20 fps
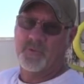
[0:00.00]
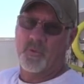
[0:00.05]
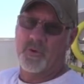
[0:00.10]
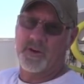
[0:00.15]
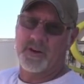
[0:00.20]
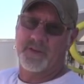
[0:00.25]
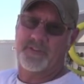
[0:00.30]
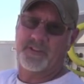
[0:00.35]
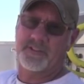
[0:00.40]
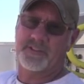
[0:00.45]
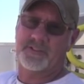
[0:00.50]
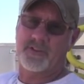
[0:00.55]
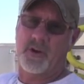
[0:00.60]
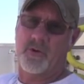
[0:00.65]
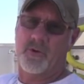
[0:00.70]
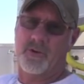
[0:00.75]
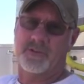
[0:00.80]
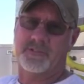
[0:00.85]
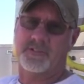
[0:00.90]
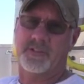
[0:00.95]
one of the
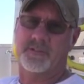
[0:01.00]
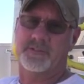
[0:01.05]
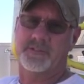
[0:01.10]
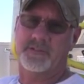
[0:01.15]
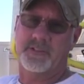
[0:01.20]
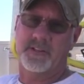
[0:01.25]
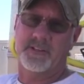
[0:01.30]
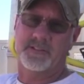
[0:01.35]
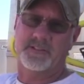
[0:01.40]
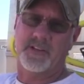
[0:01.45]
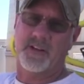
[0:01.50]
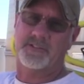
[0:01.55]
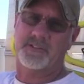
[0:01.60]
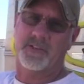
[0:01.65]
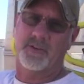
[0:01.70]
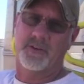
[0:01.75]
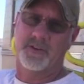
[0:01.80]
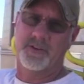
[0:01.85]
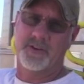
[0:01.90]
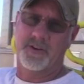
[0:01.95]
sewers is
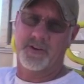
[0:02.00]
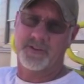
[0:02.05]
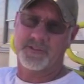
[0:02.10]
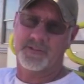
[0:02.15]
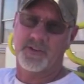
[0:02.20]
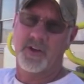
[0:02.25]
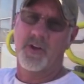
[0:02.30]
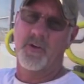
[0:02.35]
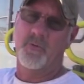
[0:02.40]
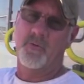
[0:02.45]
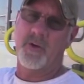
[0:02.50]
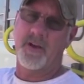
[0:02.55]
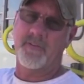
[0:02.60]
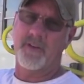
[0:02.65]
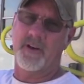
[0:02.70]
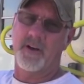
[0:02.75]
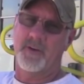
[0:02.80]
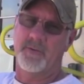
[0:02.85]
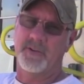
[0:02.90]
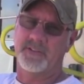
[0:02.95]
also a nurse. We have
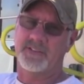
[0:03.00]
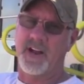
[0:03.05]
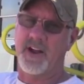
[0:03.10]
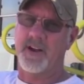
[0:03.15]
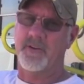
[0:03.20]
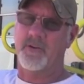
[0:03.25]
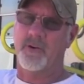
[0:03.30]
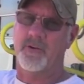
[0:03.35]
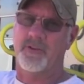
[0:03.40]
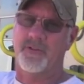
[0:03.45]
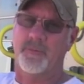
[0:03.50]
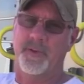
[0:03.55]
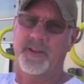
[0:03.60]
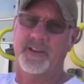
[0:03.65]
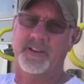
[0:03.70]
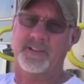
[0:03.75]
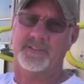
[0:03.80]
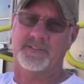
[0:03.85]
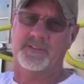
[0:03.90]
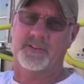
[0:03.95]
a retired
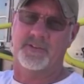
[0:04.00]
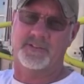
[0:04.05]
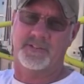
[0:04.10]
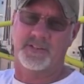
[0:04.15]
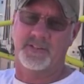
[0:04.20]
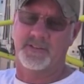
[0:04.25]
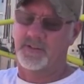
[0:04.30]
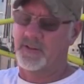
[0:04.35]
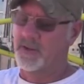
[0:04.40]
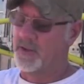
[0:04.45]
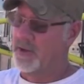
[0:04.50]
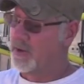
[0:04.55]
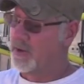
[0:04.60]
orthopedic surgeon